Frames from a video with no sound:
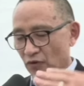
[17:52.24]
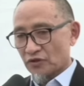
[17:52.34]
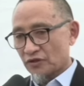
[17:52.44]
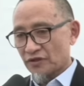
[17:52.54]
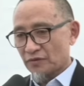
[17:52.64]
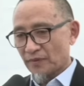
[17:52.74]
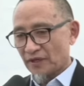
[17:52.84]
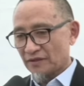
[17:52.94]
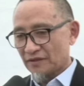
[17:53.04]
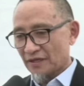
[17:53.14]
voters
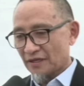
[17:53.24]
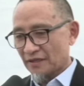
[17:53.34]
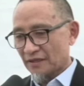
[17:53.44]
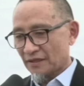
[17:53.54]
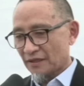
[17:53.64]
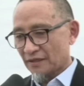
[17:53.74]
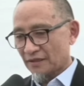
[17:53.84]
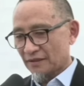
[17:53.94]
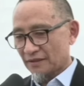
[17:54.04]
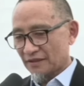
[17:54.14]
means
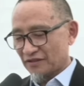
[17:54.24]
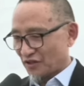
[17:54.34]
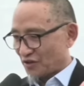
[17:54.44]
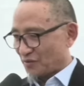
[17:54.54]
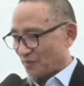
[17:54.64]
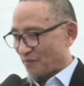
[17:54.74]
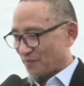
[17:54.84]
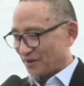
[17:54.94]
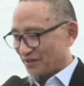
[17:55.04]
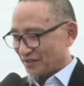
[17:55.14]
the church
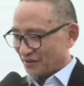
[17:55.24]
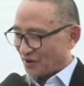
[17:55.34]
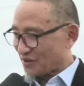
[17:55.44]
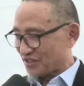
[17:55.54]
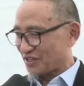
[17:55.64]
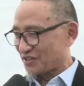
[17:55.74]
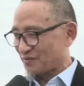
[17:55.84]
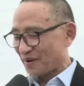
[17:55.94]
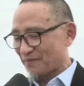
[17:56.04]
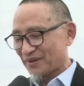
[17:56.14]
members,
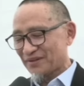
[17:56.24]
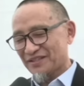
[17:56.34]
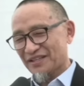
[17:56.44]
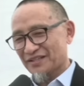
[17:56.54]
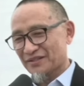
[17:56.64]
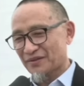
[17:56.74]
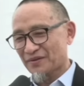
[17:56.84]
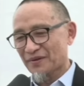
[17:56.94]
non-church members. I